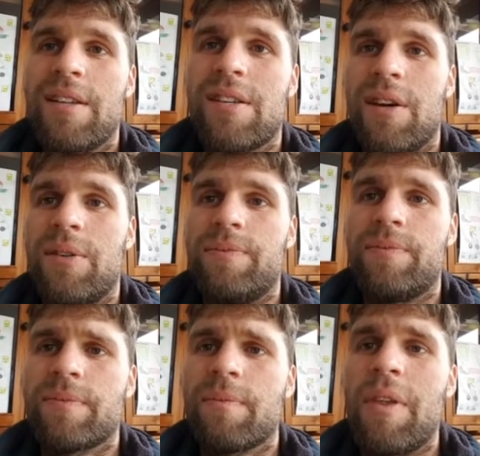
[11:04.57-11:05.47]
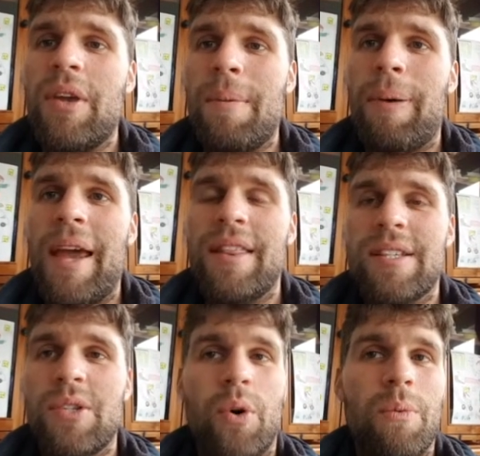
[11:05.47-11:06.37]
So you can play
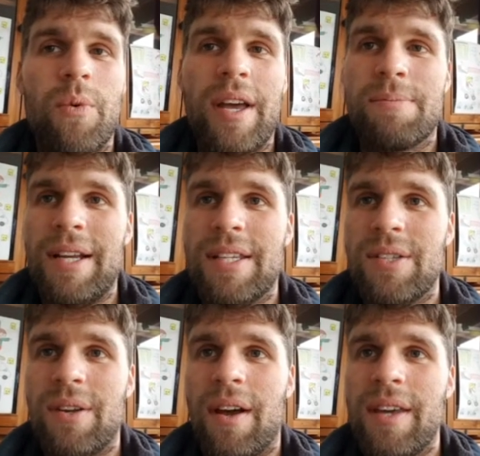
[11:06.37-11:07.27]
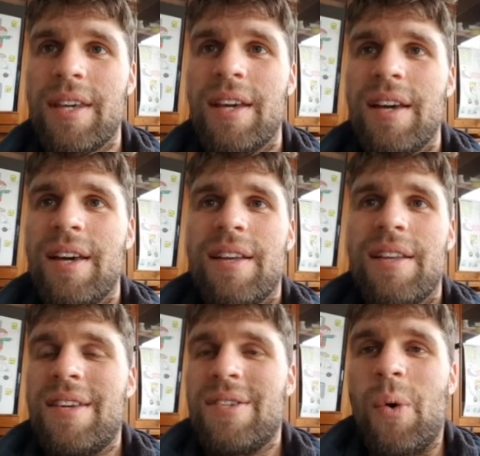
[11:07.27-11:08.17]
this normal as much as you like.
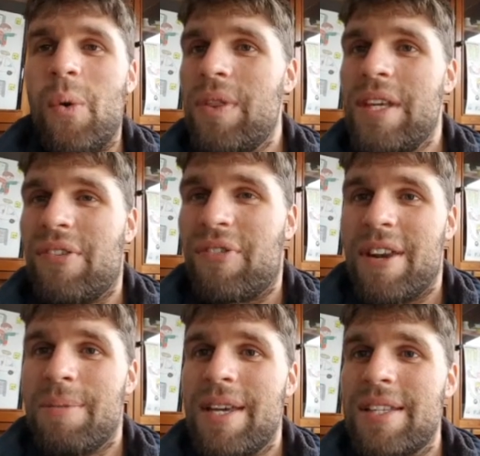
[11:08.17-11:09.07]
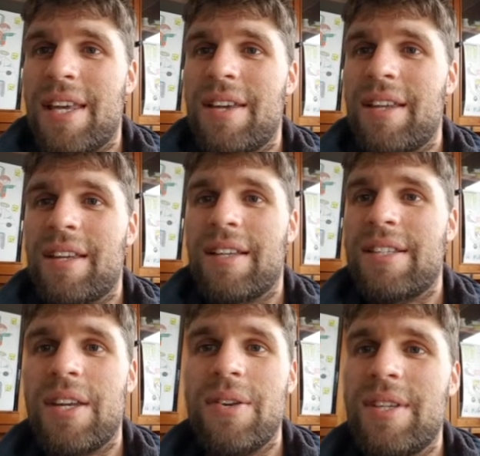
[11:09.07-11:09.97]
There's all these freebies that you can
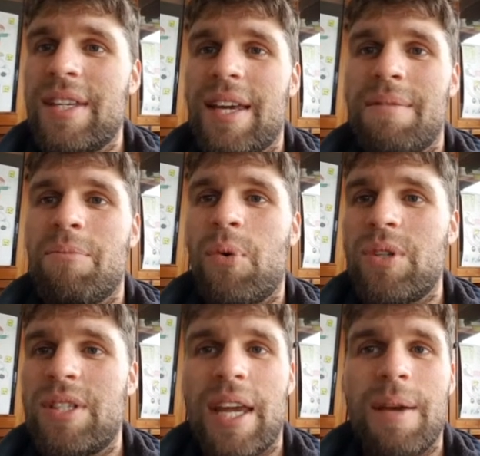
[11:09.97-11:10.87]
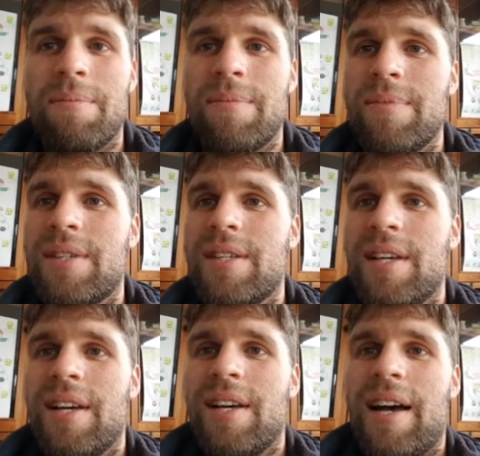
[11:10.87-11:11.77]
continue to get more gems.
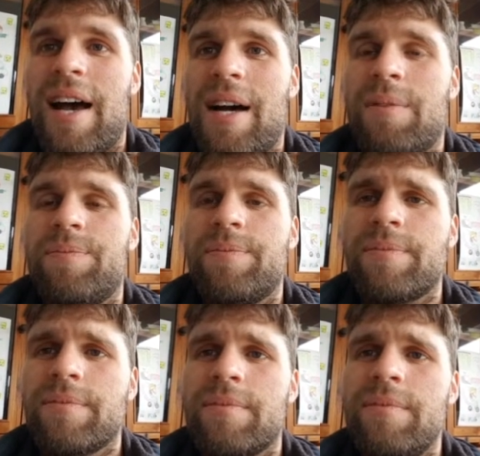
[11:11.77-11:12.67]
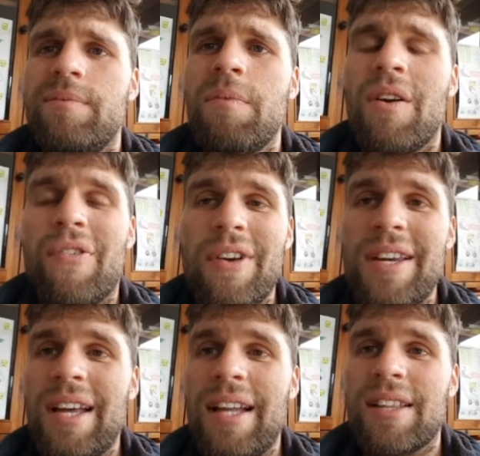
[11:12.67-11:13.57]
Um,
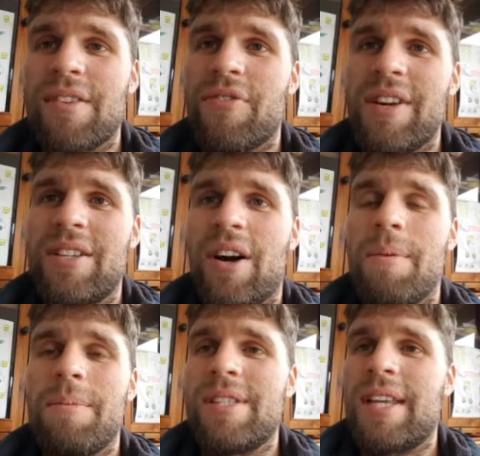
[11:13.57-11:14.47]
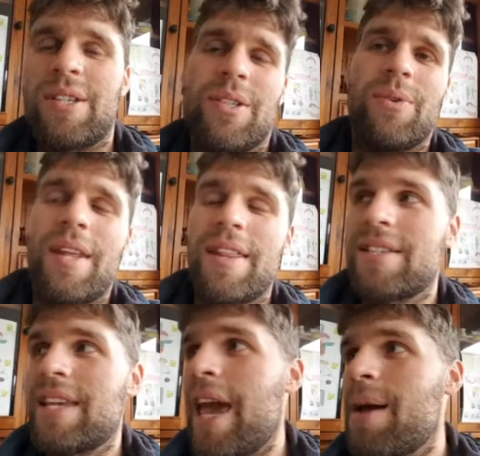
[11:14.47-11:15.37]
free under the free diamonds, it takes you up to
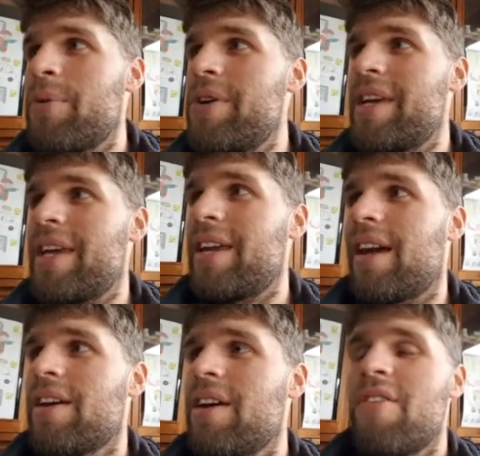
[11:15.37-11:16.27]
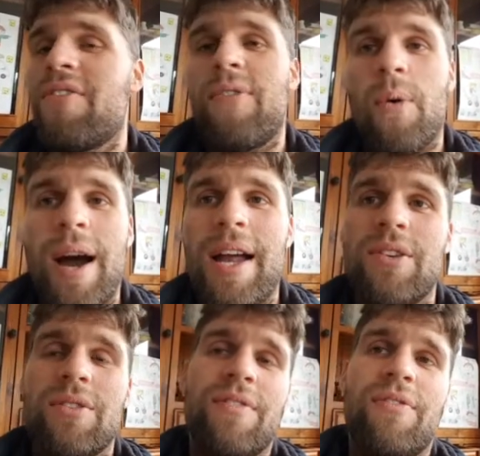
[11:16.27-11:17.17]
another tab where you can get like
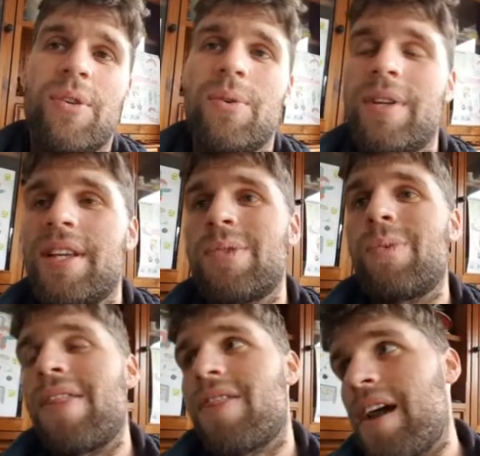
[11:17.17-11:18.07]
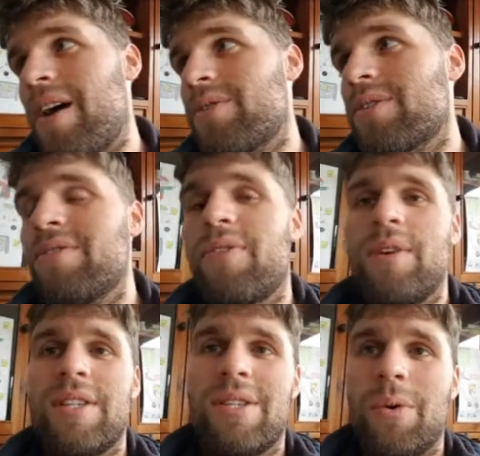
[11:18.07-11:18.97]
400 for doing this, 1000 for
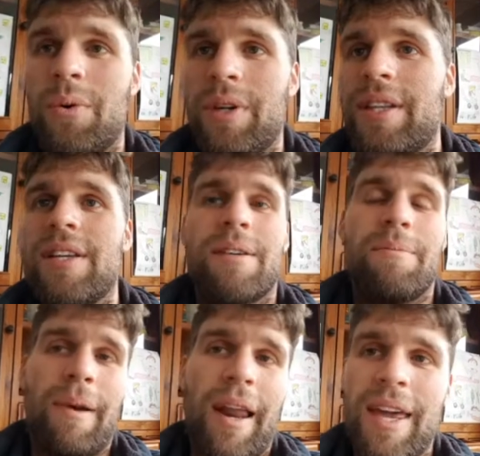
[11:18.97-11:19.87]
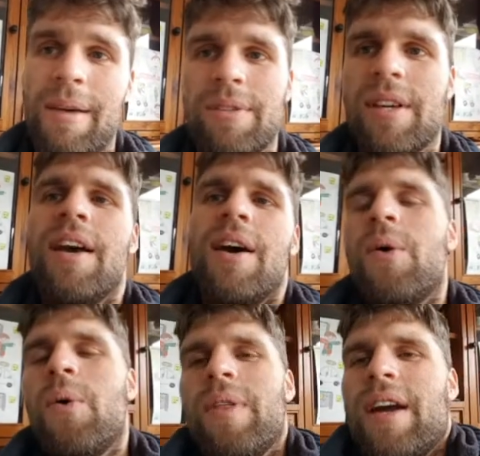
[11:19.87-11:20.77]
installing this and playing up to
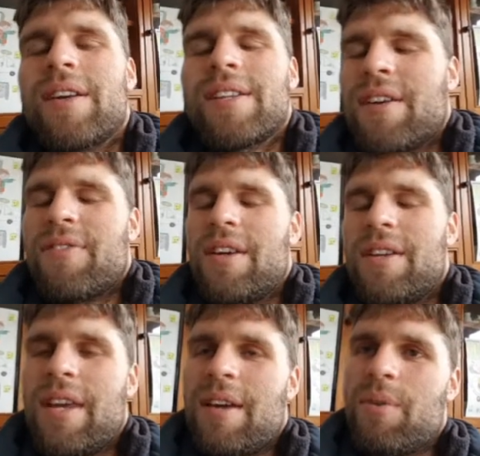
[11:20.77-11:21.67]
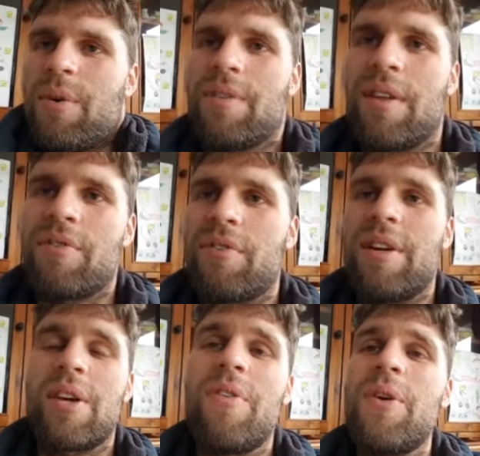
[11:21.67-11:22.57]
all that kind of stuff that you get with the
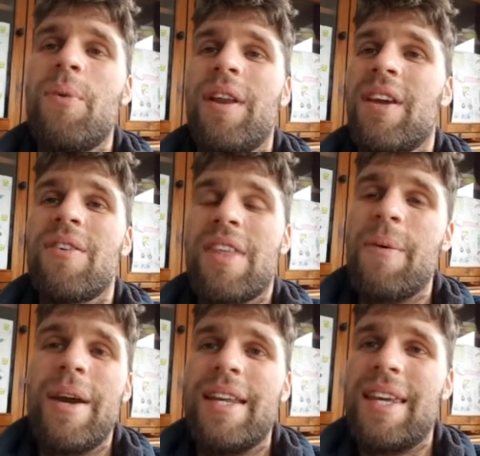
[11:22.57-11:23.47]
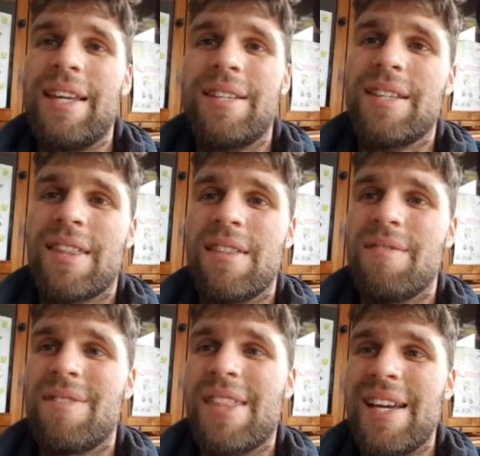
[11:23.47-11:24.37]
free. So if you want to go that way to get
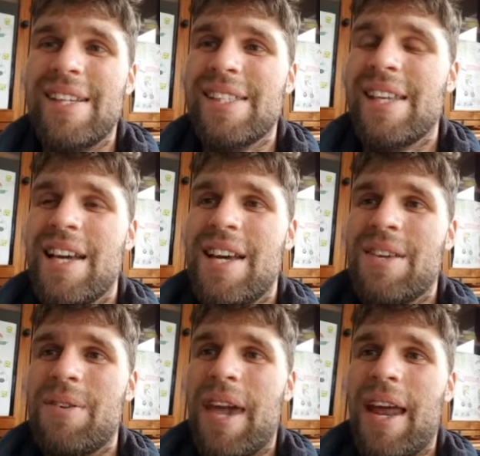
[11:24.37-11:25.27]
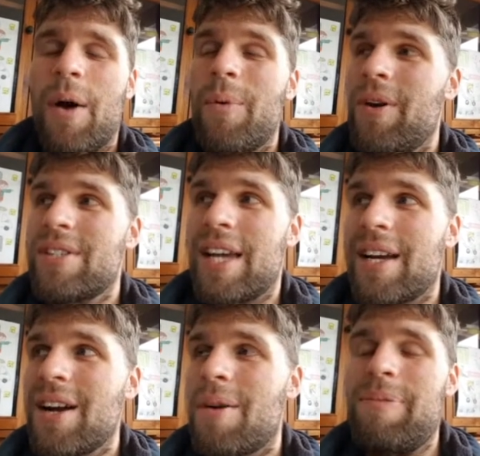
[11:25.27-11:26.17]
things, you can. Like when I was
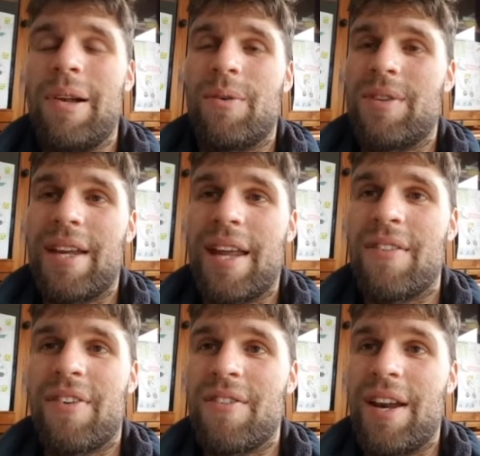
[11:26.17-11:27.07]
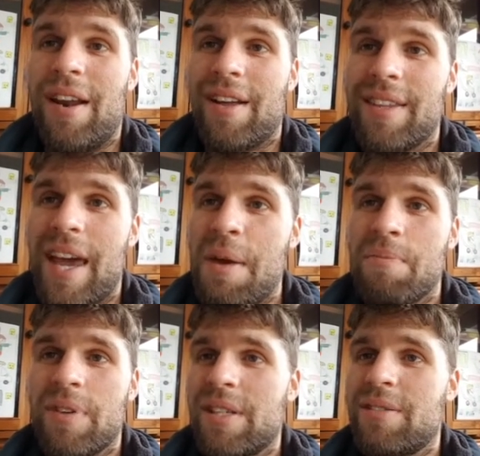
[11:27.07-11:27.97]
younger, I probably would have done that if I really liked the game
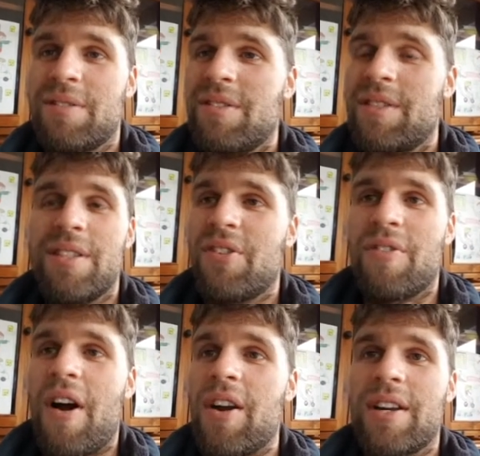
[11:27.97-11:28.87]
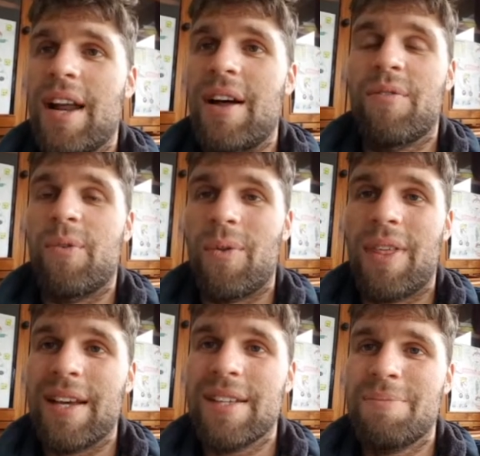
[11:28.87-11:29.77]
and just it out for
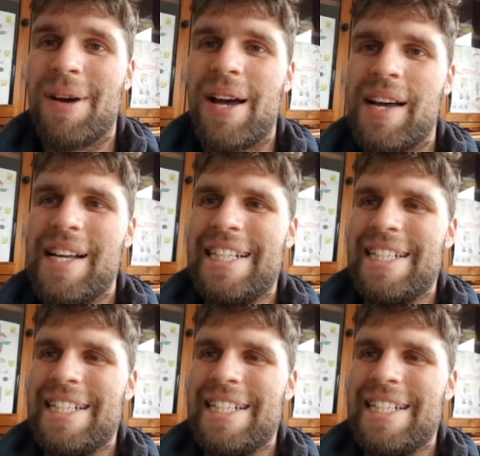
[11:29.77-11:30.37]
things. But